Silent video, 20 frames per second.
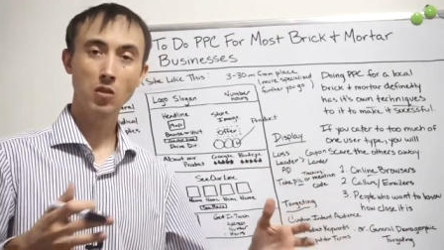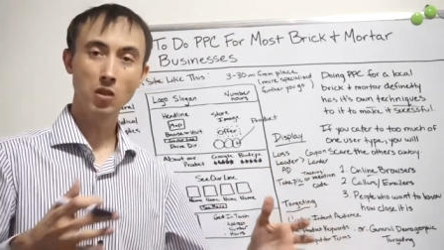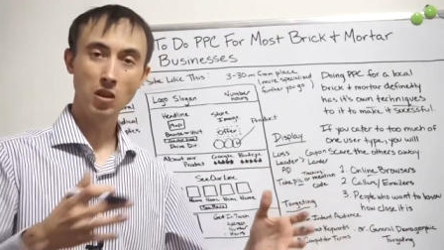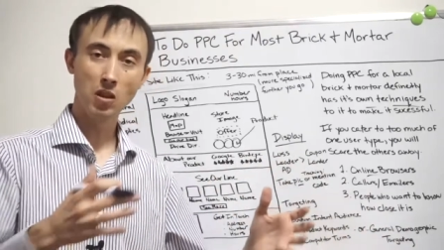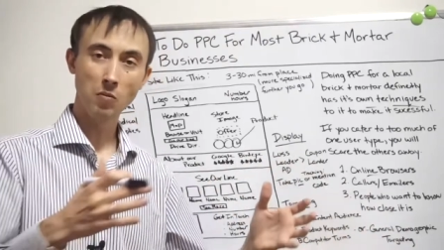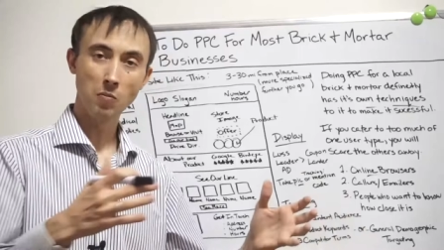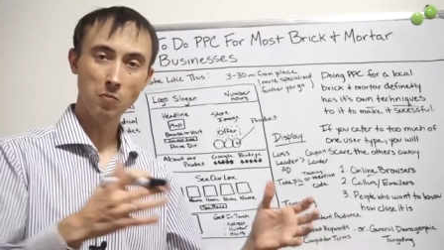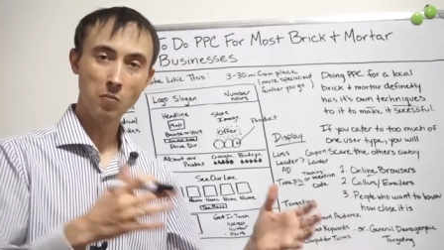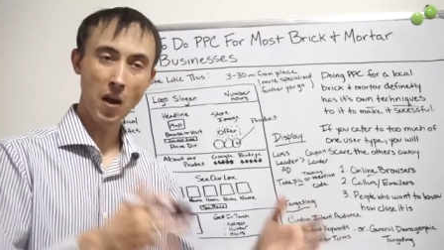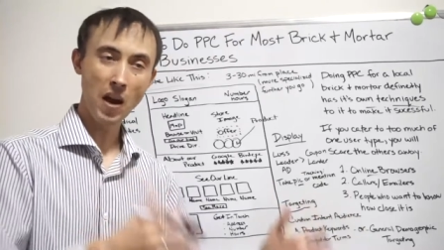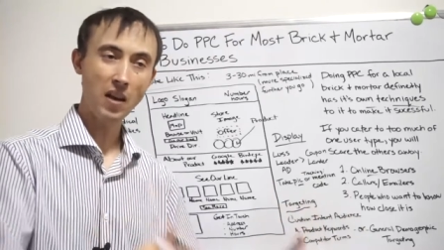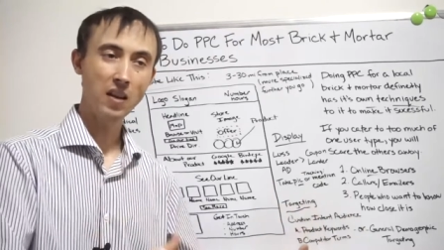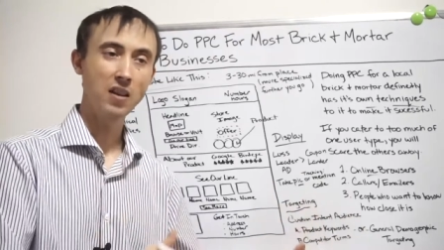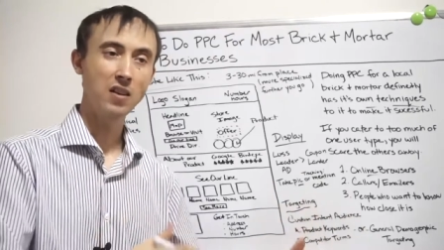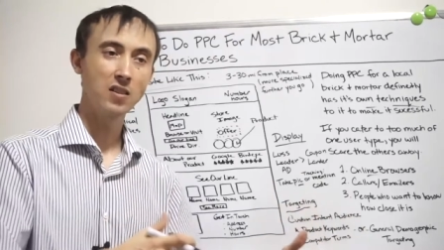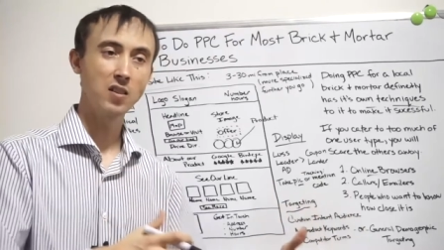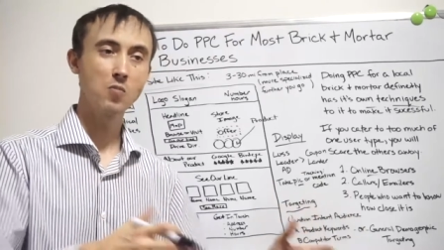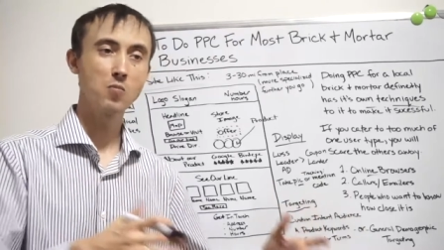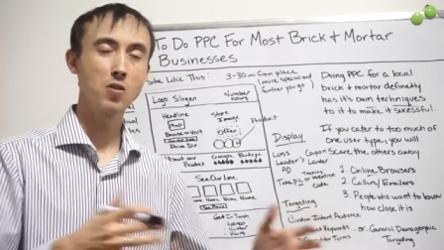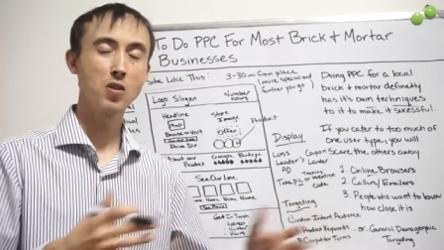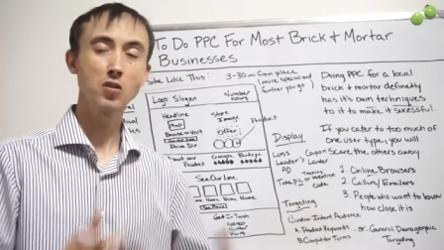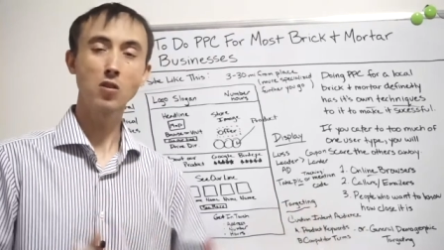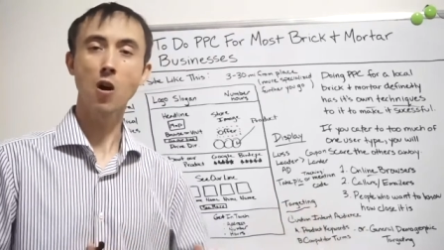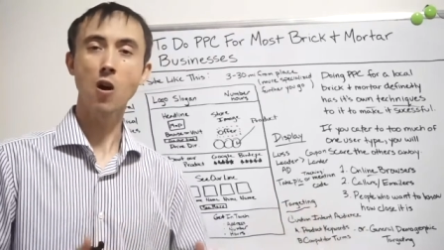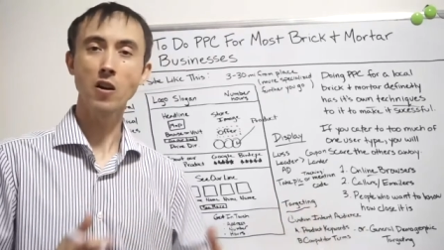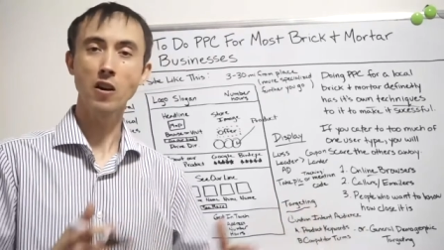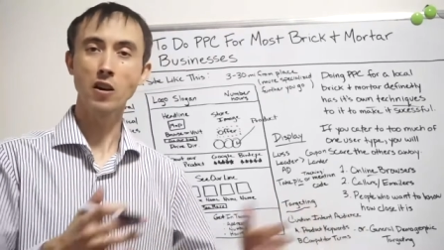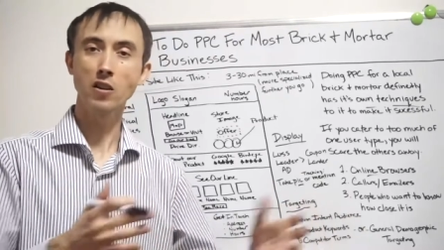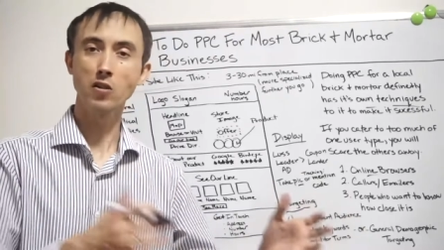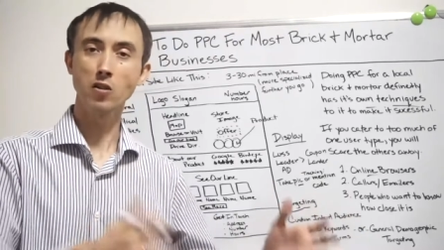the mechanism to
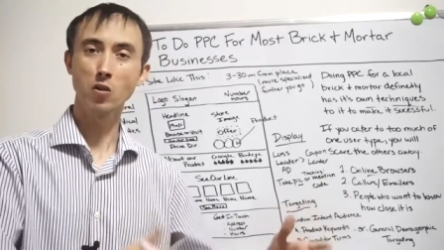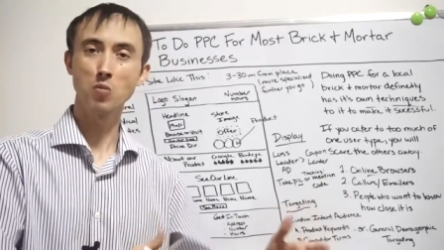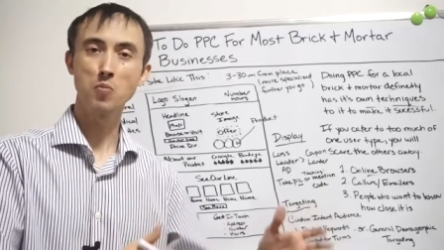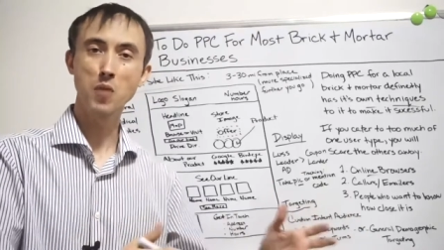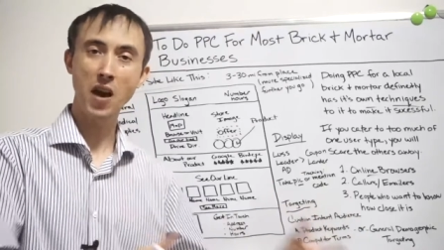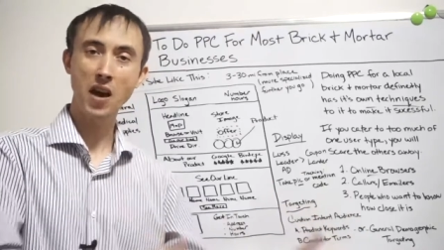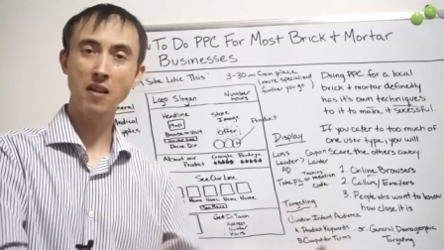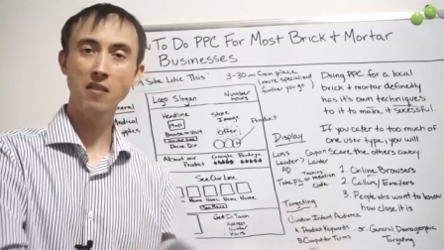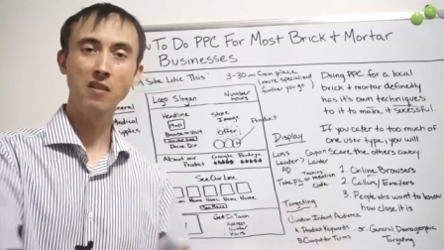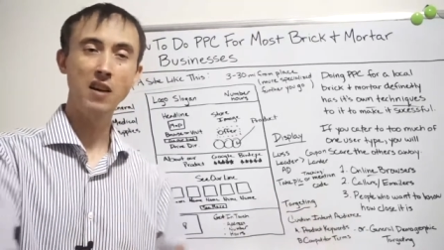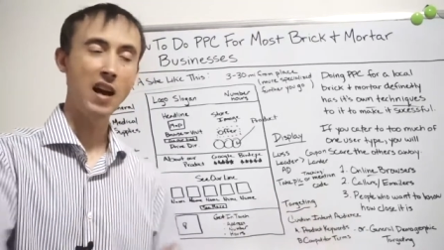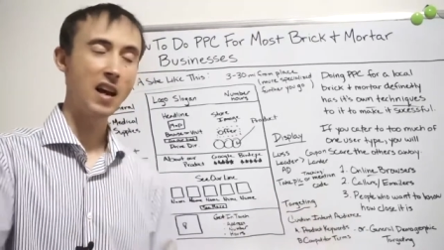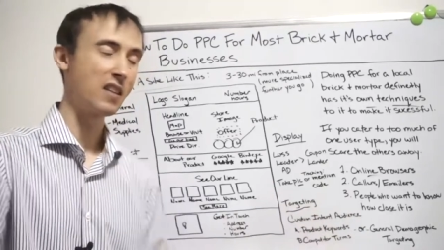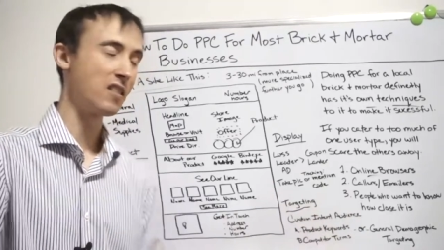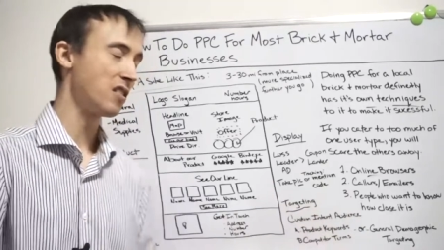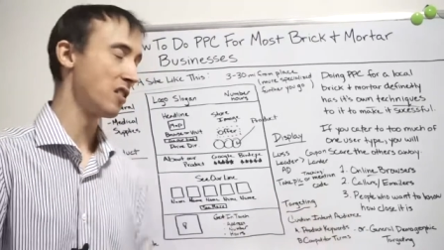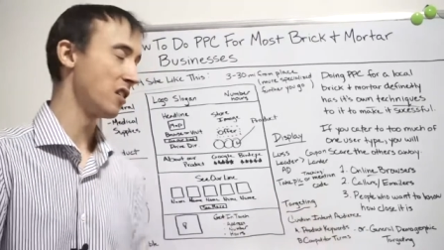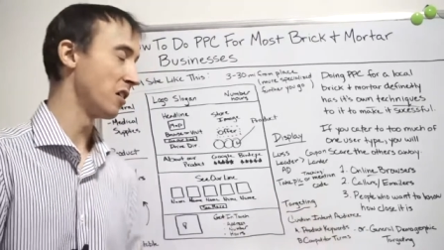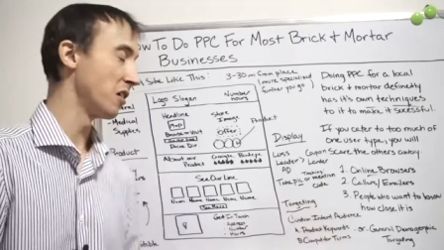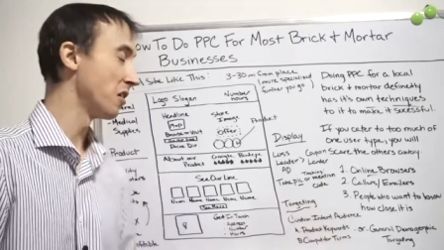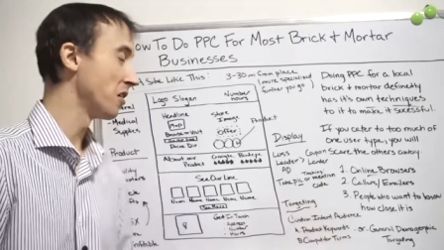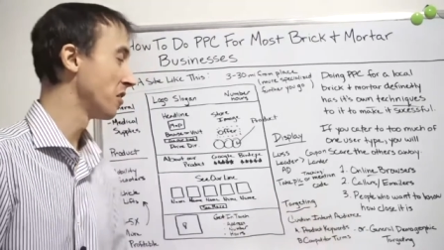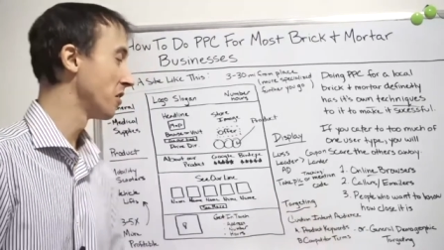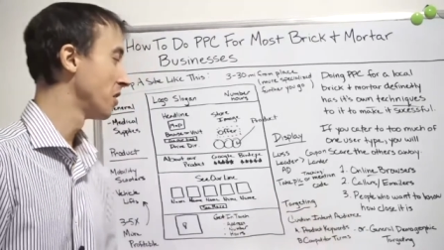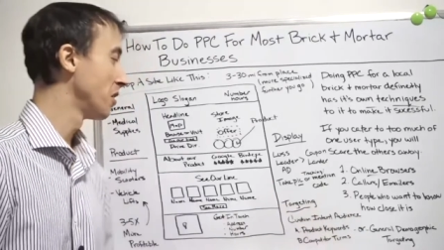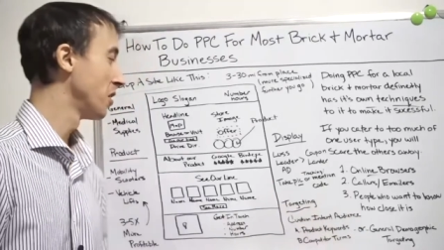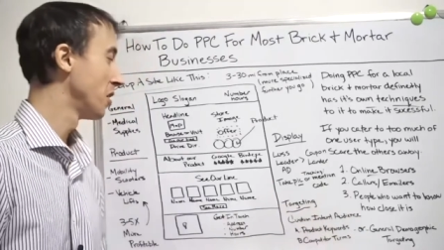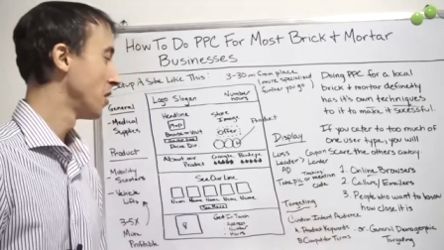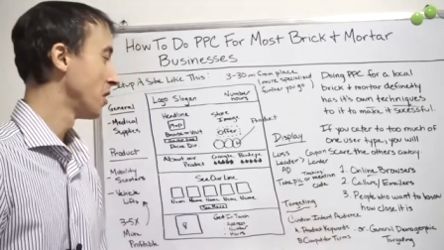target your banner ads here.